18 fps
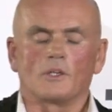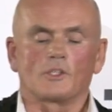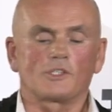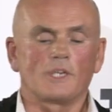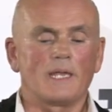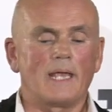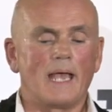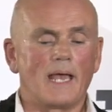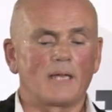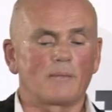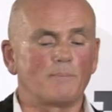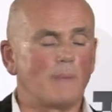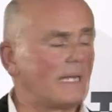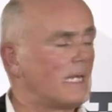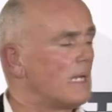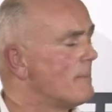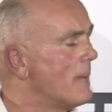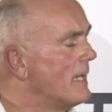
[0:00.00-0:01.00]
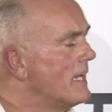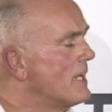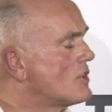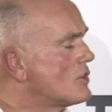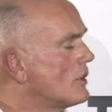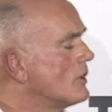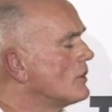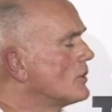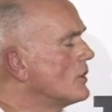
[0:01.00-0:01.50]
She had many, many
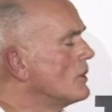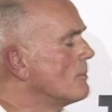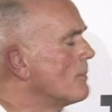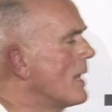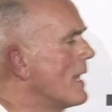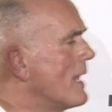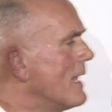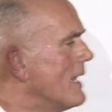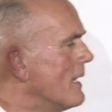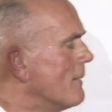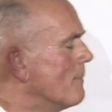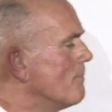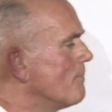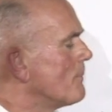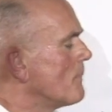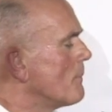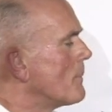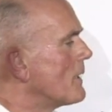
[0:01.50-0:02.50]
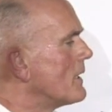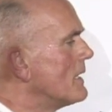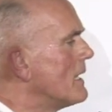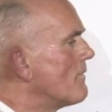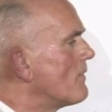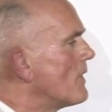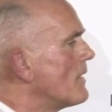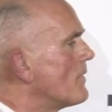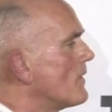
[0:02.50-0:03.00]
children by him, but
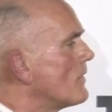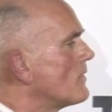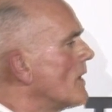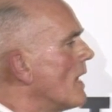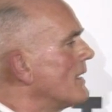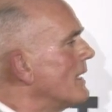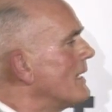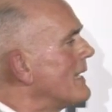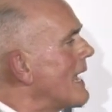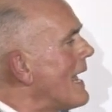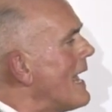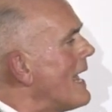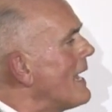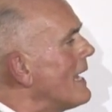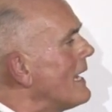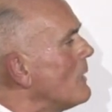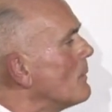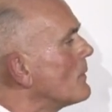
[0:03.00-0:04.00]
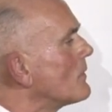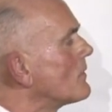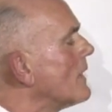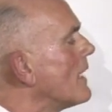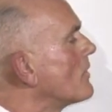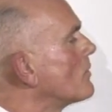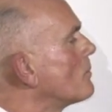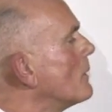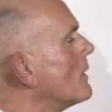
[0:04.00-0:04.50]
never the son and heir he was
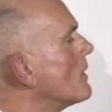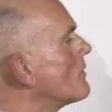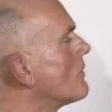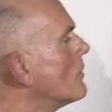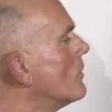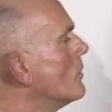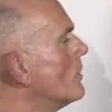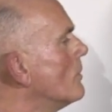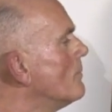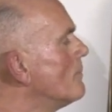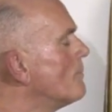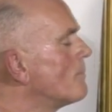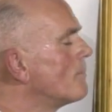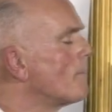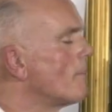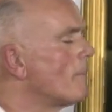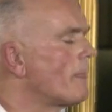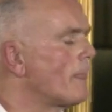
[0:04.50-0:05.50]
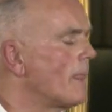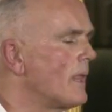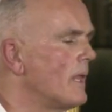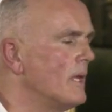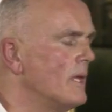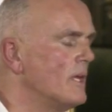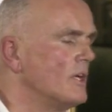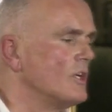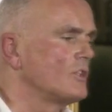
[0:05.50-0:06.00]
desperate for.
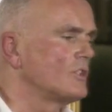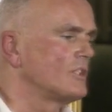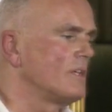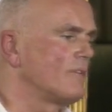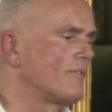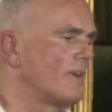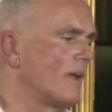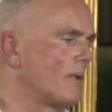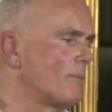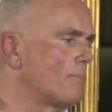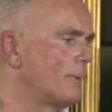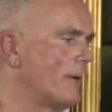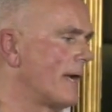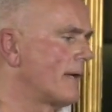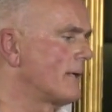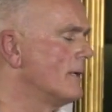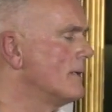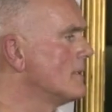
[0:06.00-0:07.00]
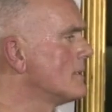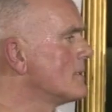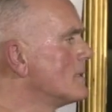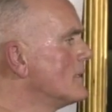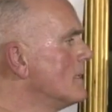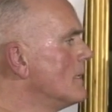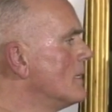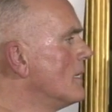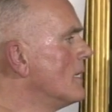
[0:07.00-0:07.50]
She fell pregnant,
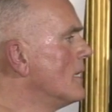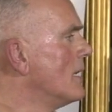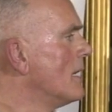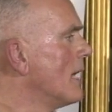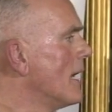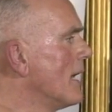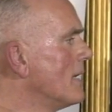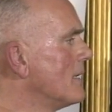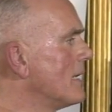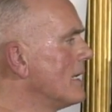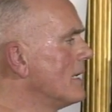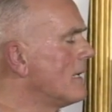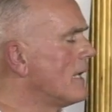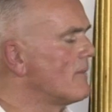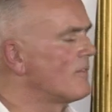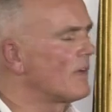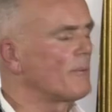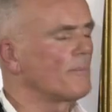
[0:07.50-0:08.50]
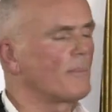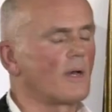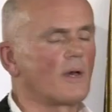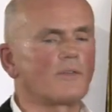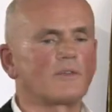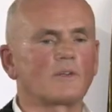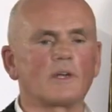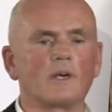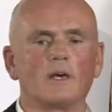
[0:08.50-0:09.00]
and in giving
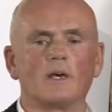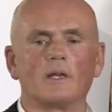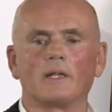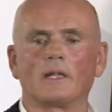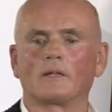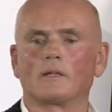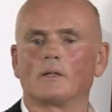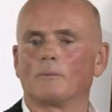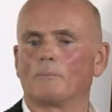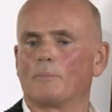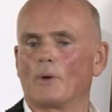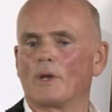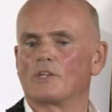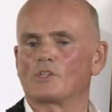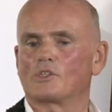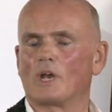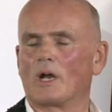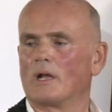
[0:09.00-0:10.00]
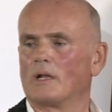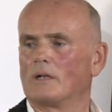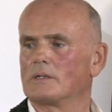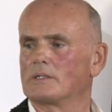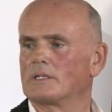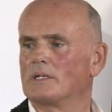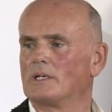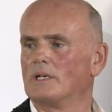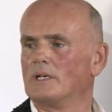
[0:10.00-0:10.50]
birth to her little boy child,
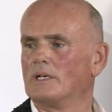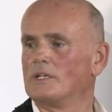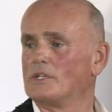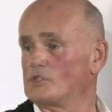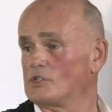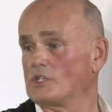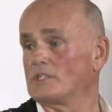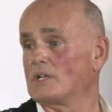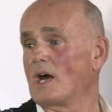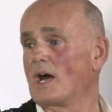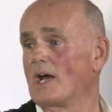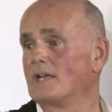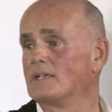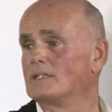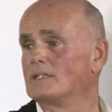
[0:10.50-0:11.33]
she died.